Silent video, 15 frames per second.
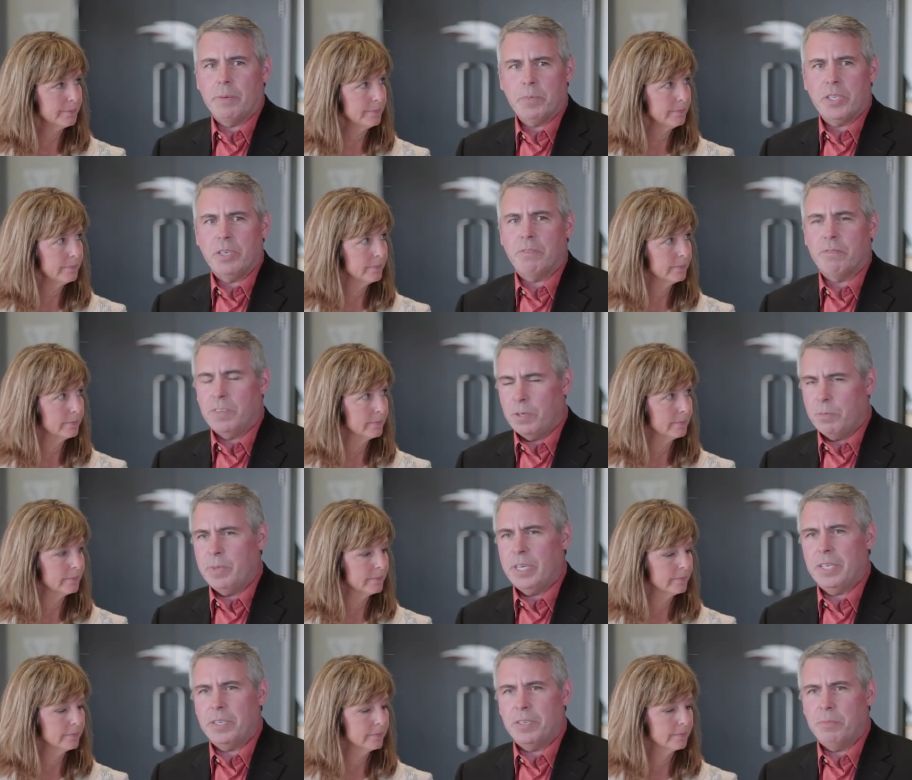Speaker 1: I'm going to feel
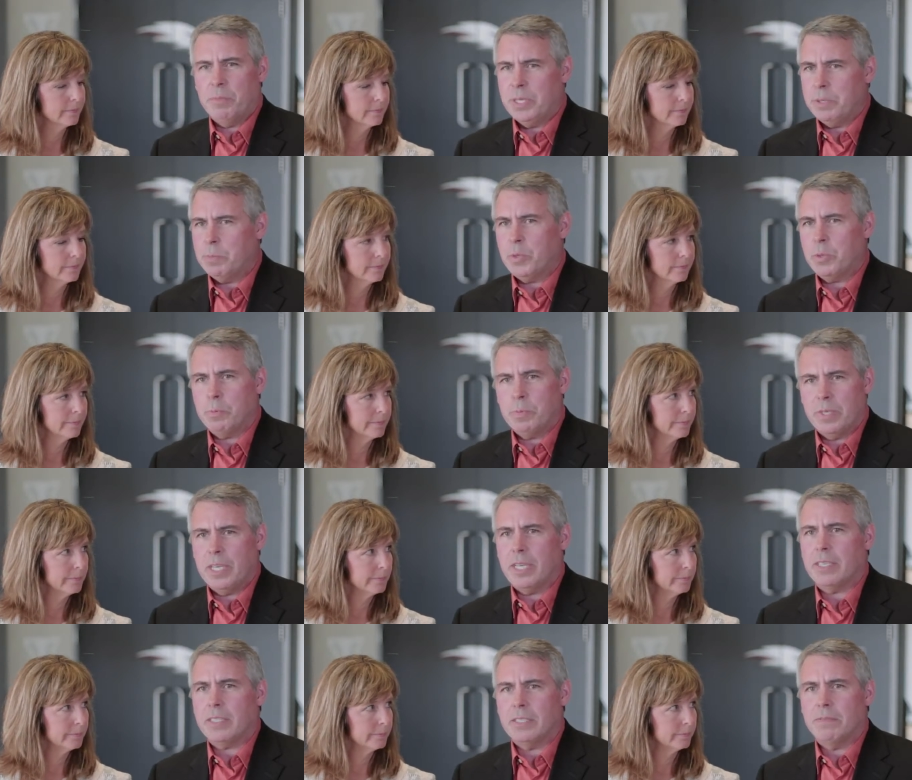better and be more
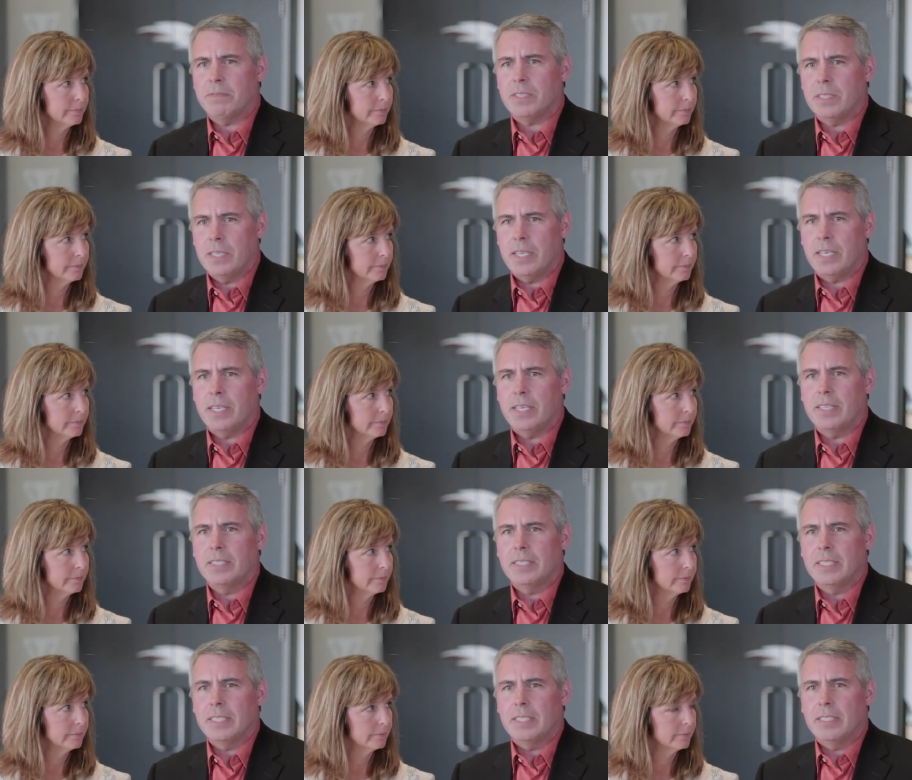productive today
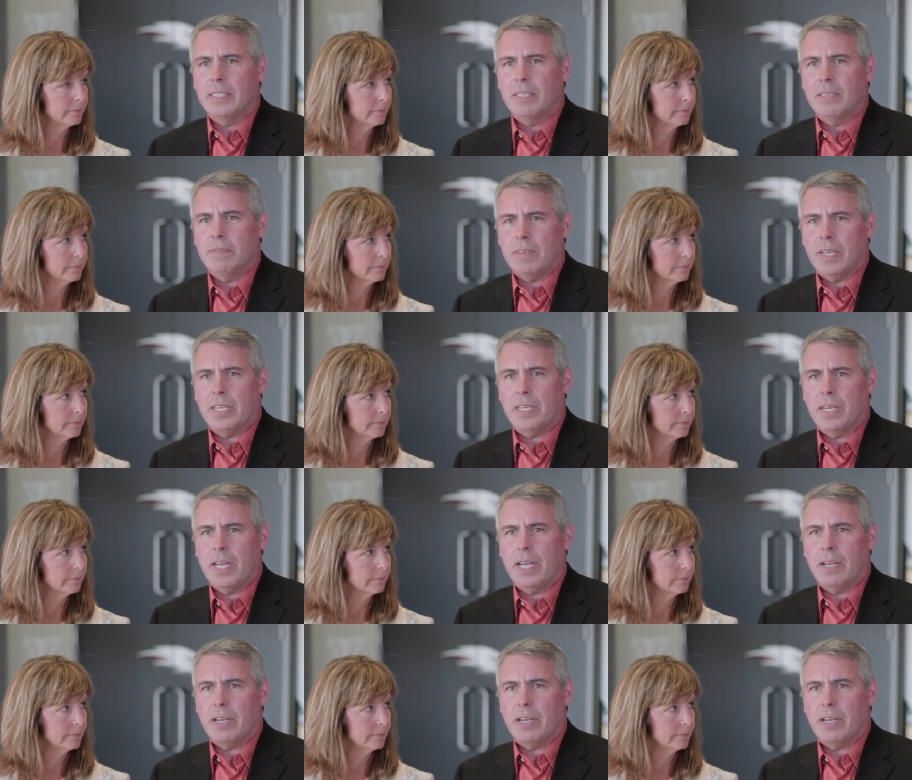if I get